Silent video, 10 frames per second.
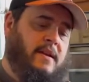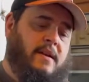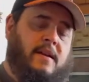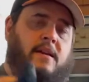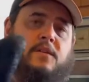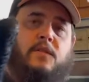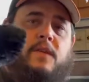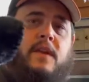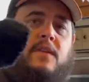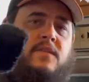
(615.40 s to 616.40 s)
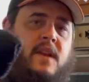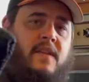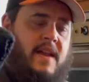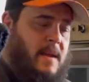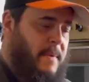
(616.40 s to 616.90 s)
I don't know if you can see
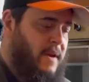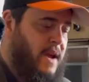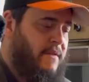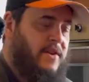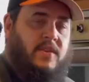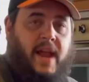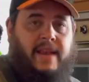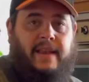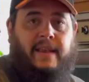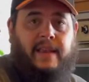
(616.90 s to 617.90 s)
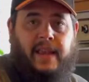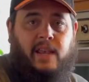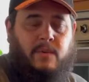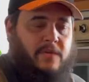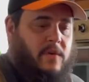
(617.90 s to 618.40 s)
that. I mean, obviously I didn't clean
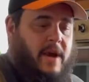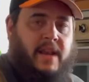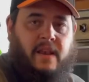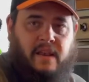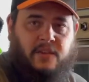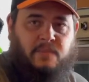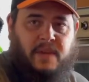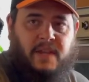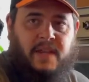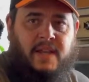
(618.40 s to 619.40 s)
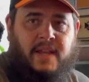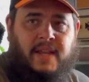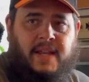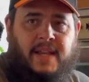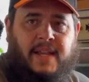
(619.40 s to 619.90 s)
it before I did this, but
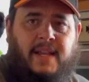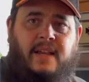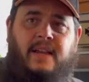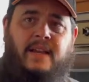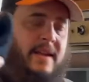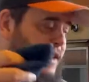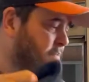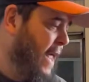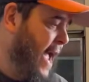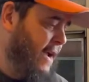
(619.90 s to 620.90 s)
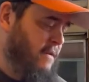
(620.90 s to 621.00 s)
it's black.